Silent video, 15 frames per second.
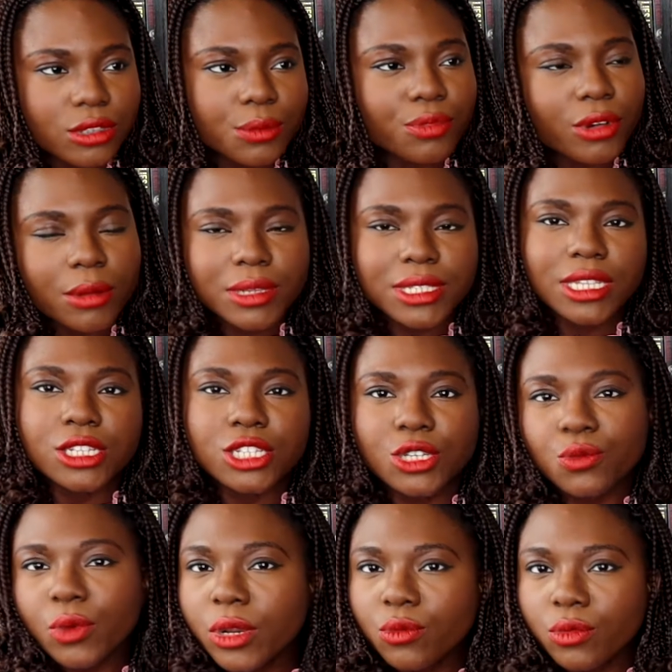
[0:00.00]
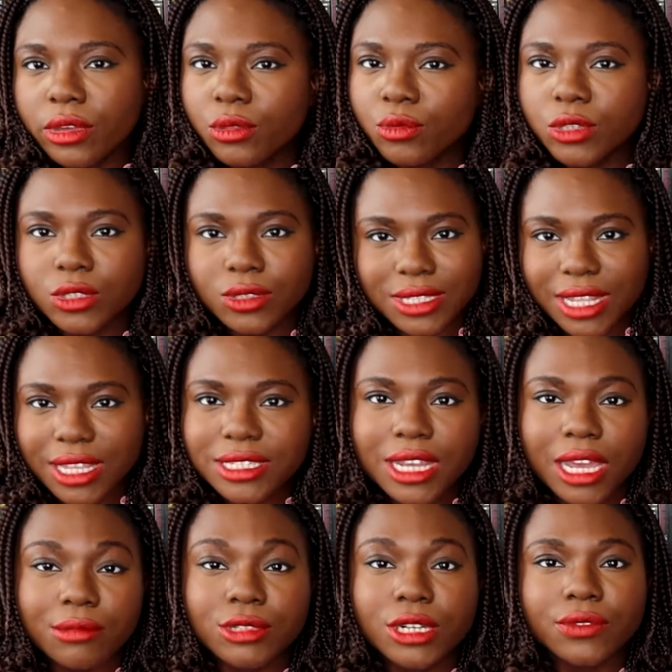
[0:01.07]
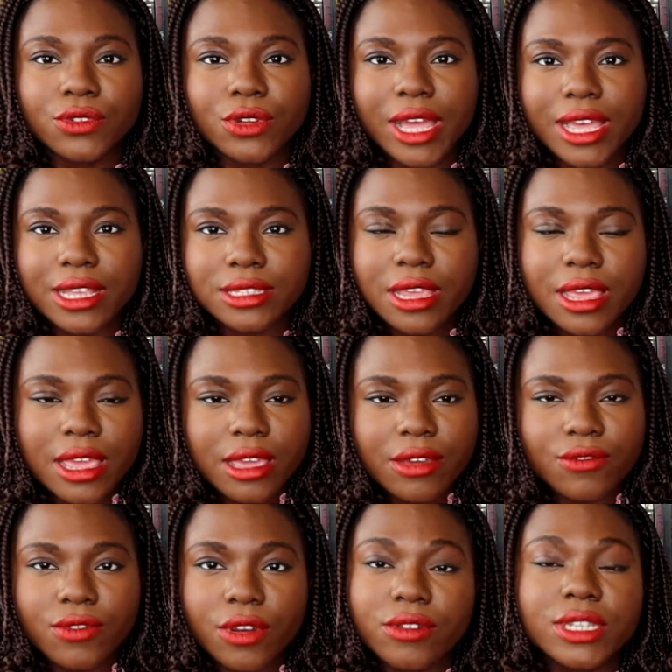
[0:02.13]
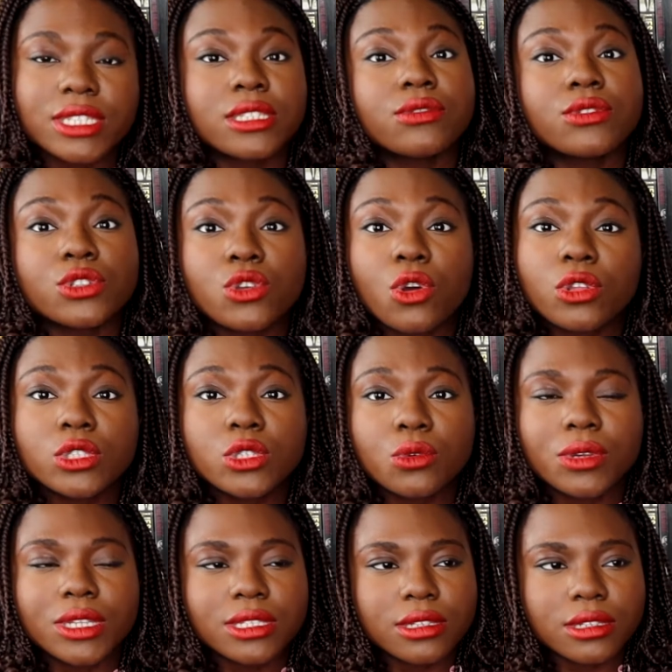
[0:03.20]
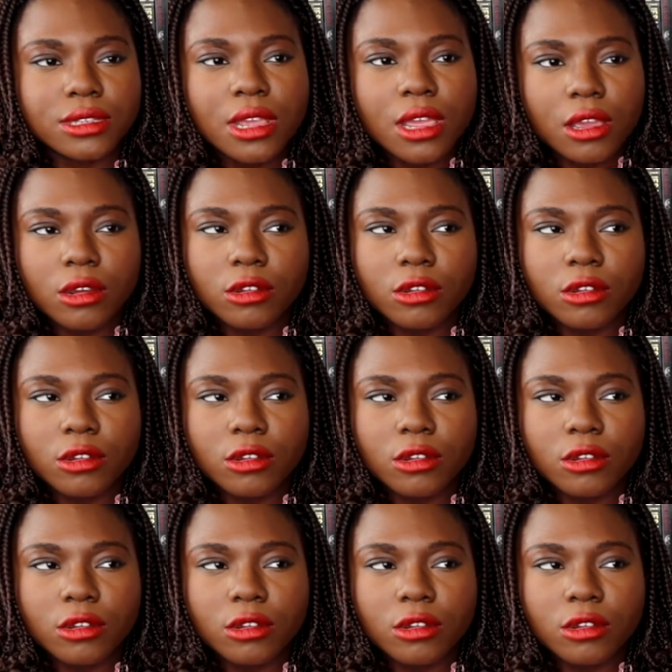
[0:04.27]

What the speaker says: premise that she went with, which is that time travel has very serious consequences,